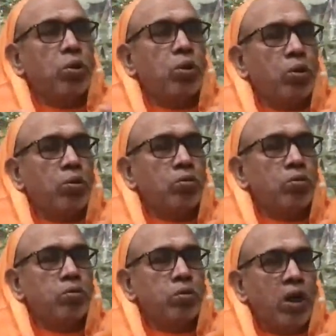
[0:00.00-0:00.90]
So,
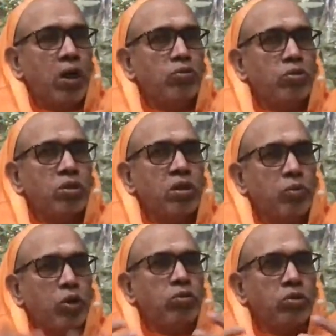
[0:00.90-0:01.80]
you have to
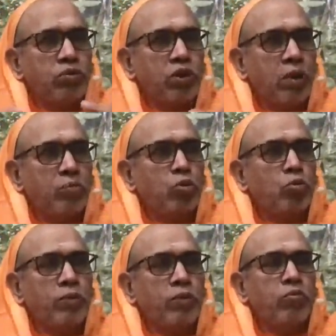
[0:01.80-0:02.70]
come out of
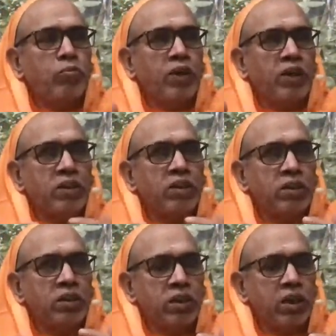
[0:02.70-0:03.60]
Namarupa
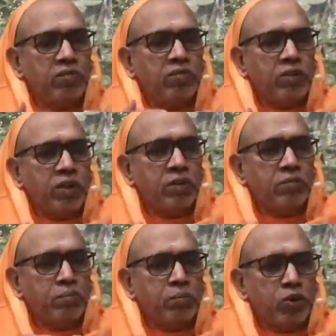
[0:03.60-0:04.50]
Upadhi in
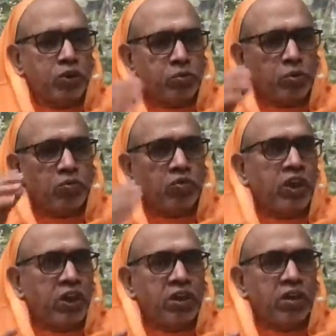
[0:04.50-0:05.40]
every possible
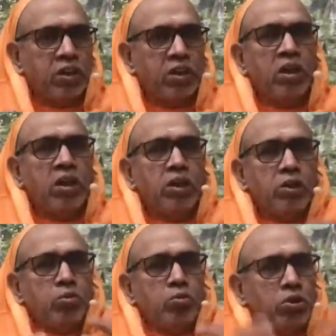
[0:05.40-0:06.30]
way.
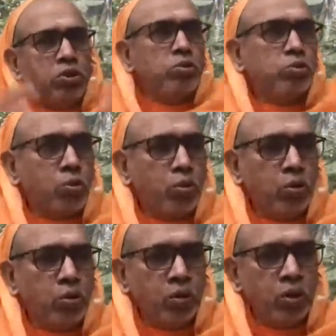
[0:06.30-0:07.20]
In doing
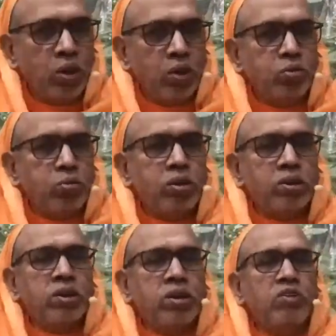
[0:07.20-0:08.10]
so, you
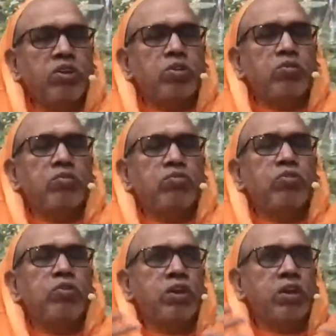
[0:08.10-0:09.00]
discover your
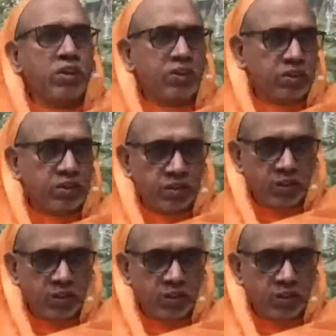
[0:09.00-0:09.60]
fullness.